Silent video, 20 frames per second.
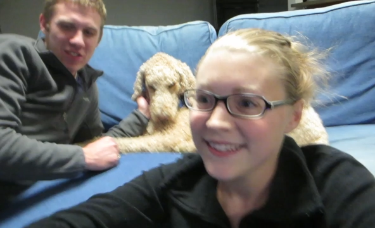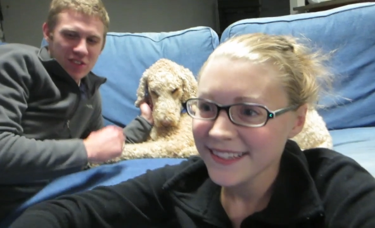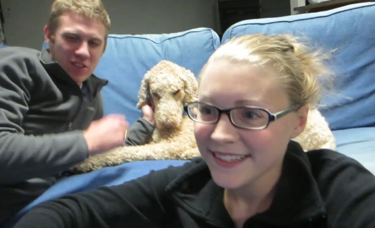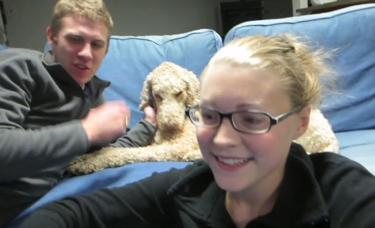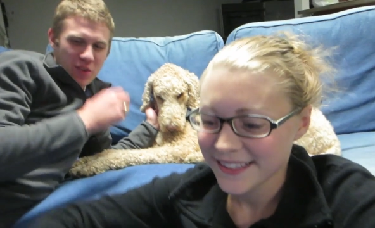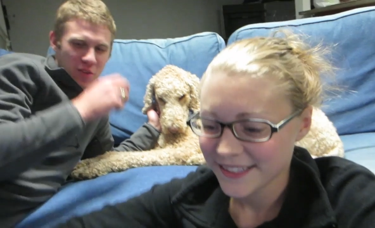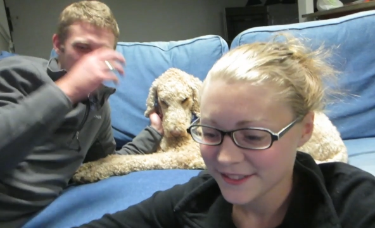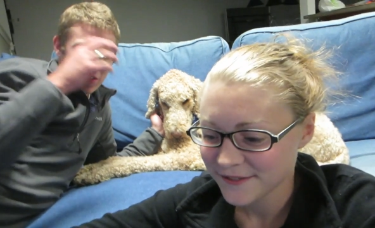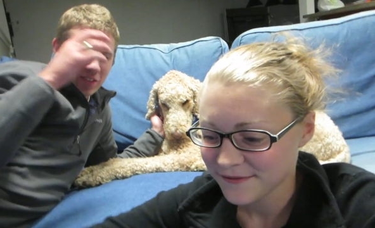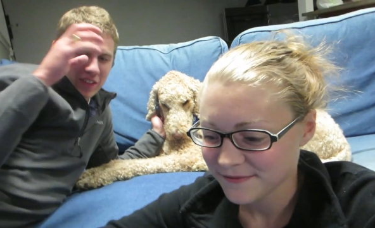
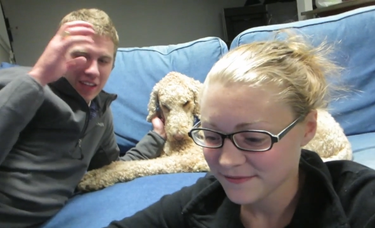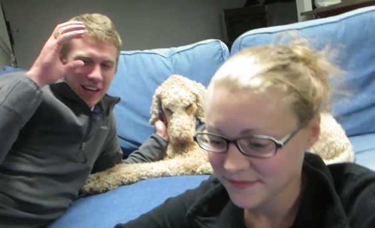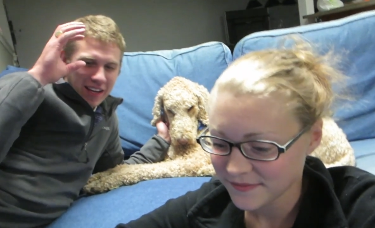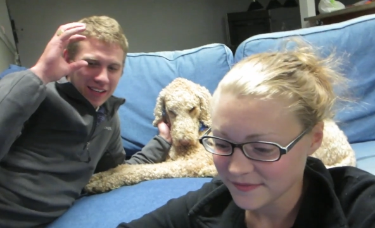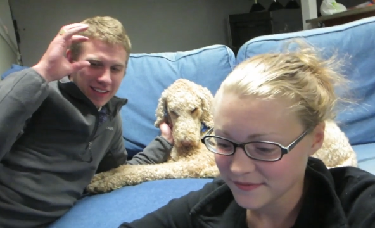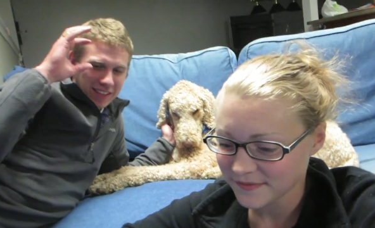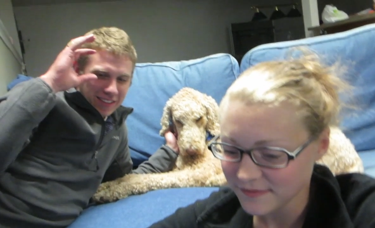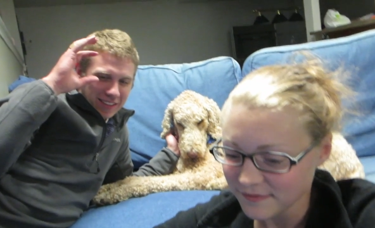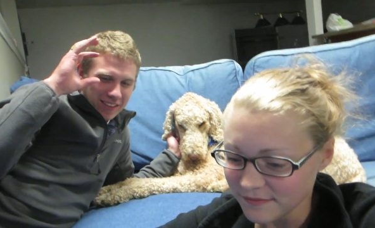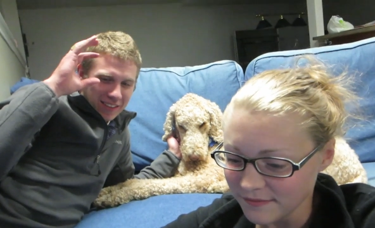Speaker 1: so,
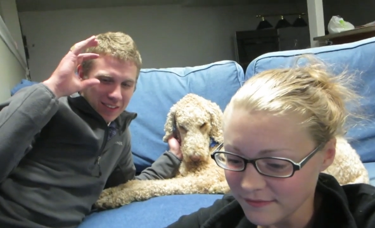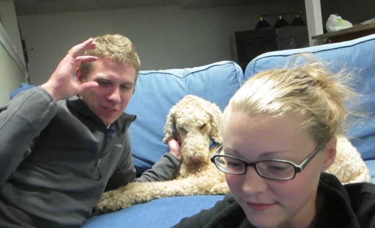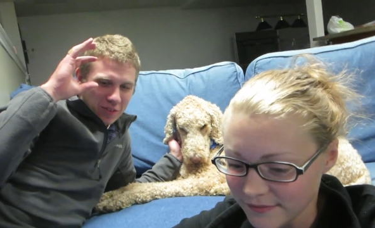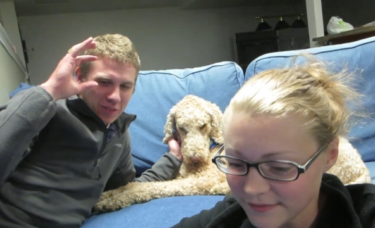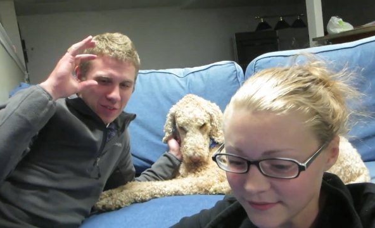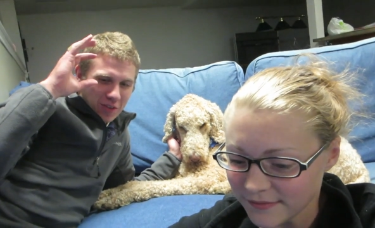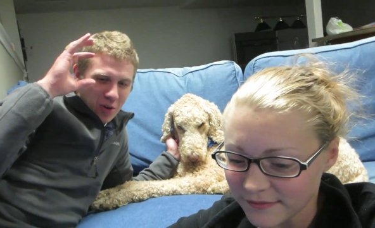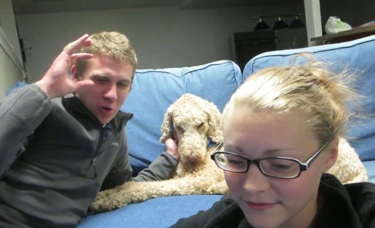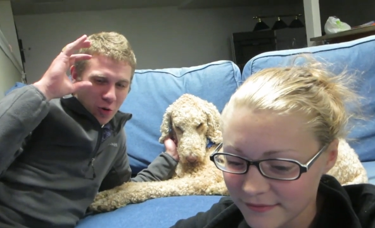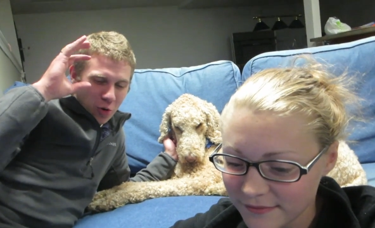like,
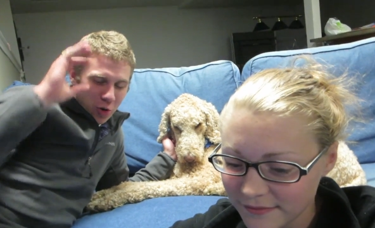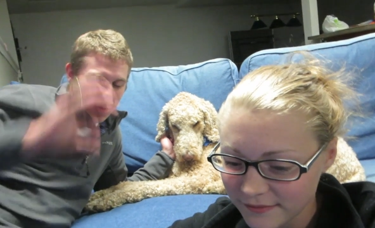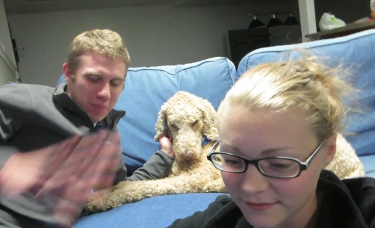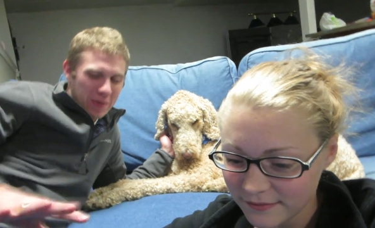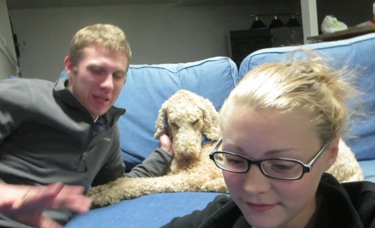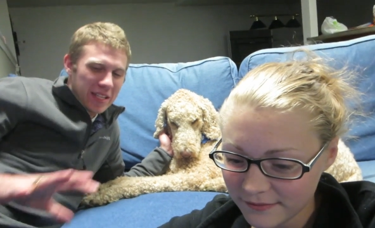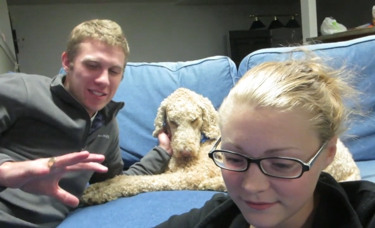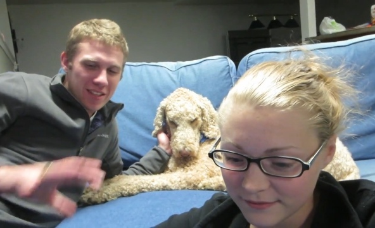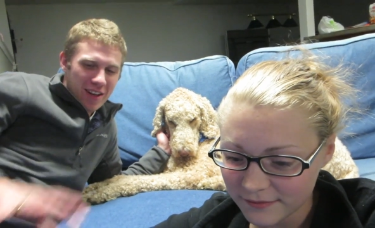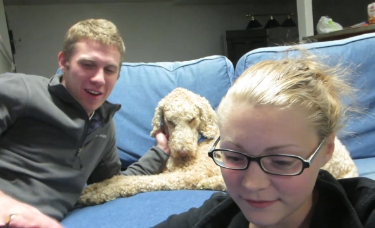
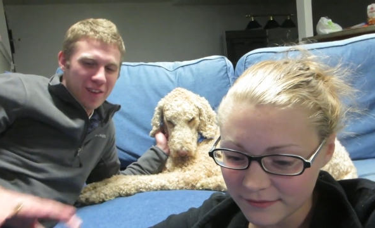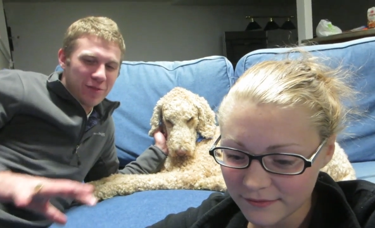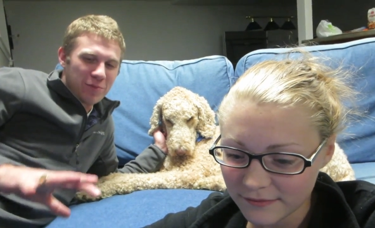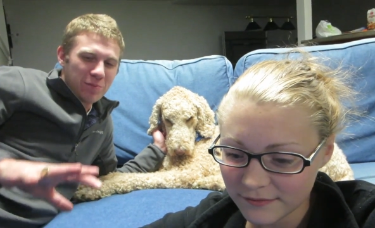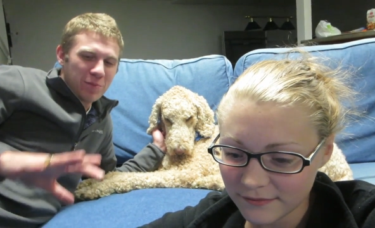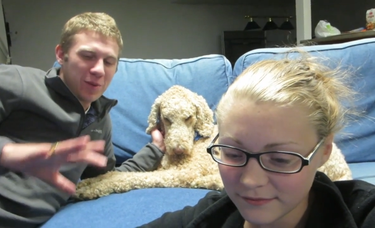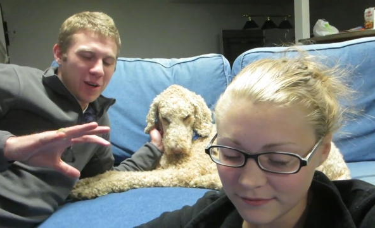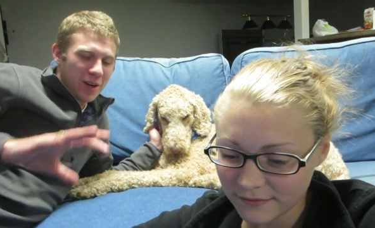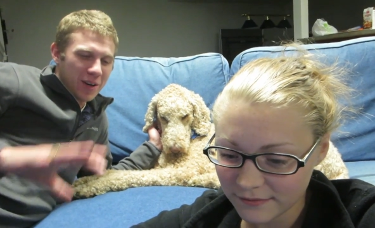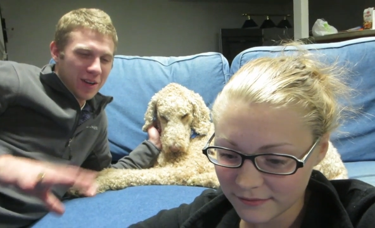Orbee-Tuff
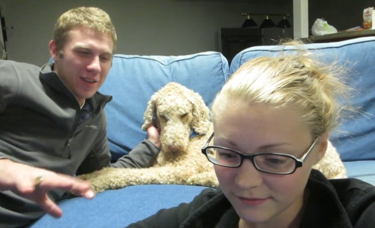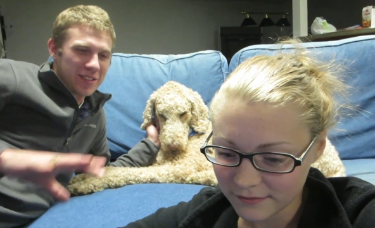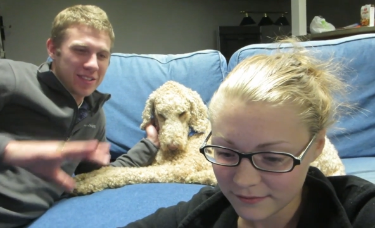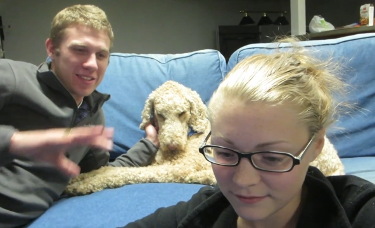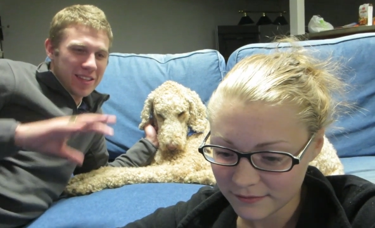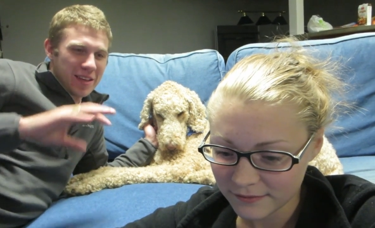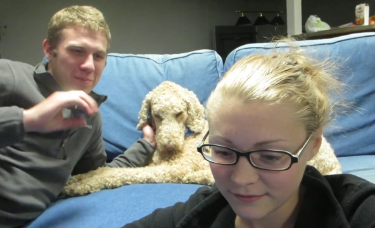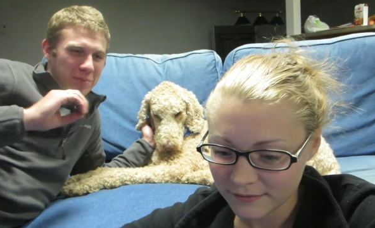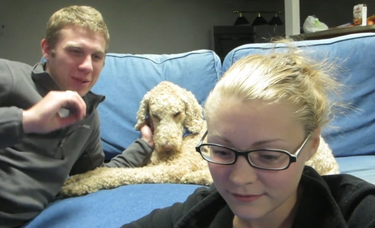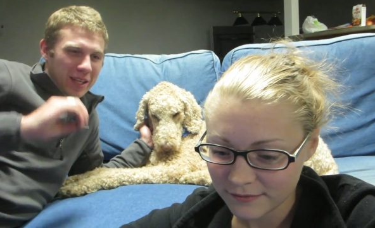balls
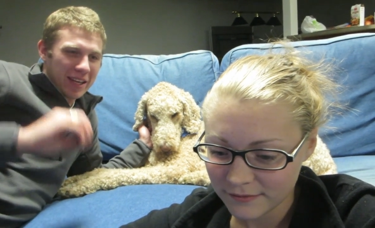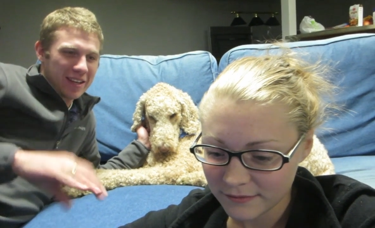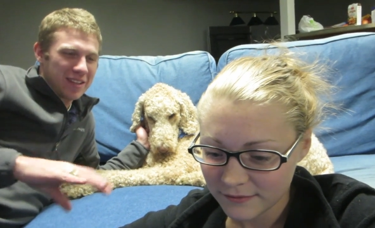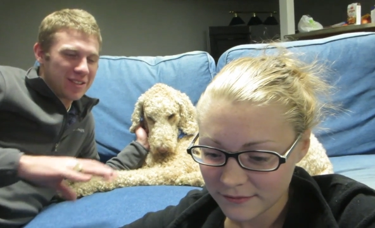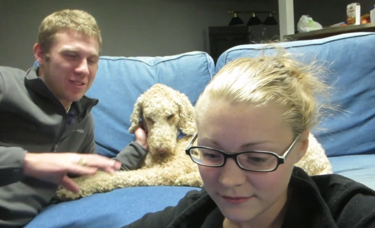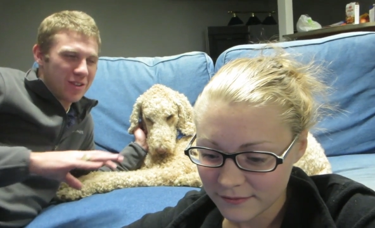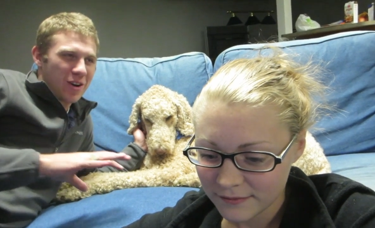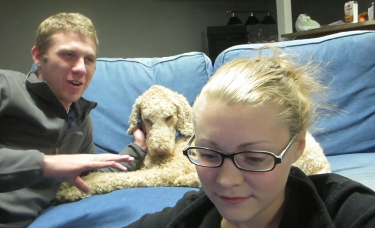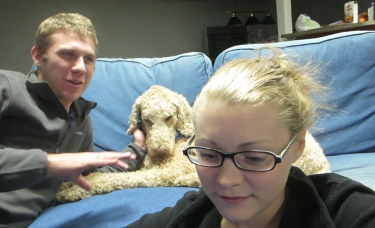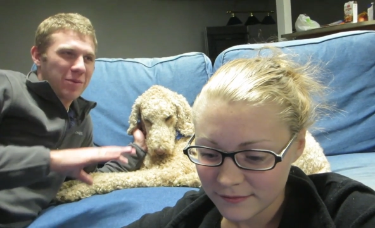that Planet
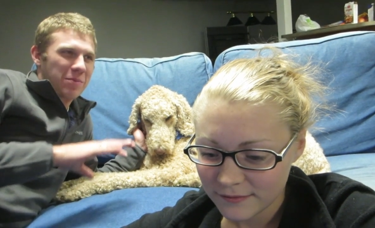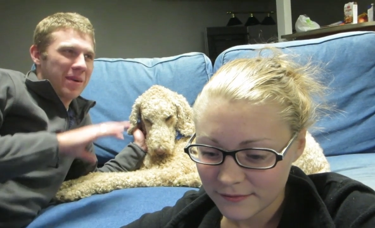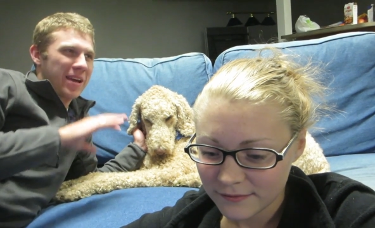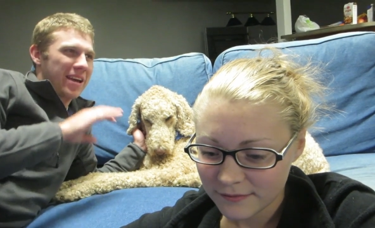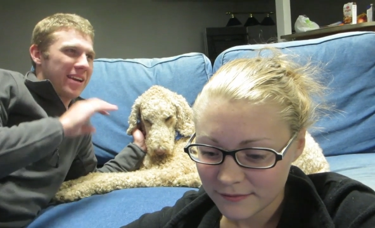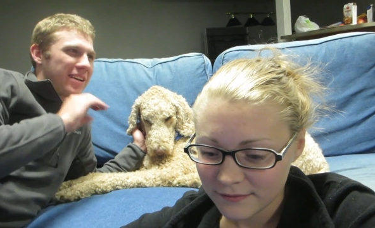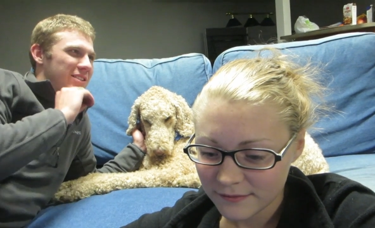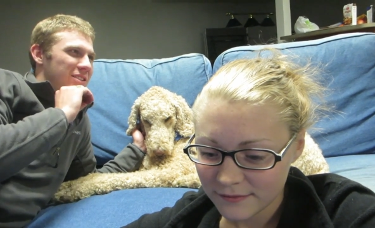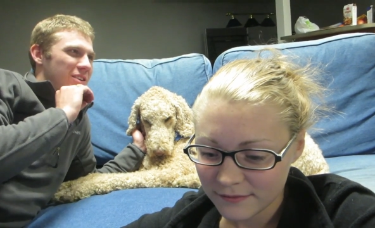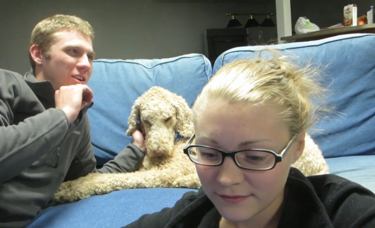Dog makes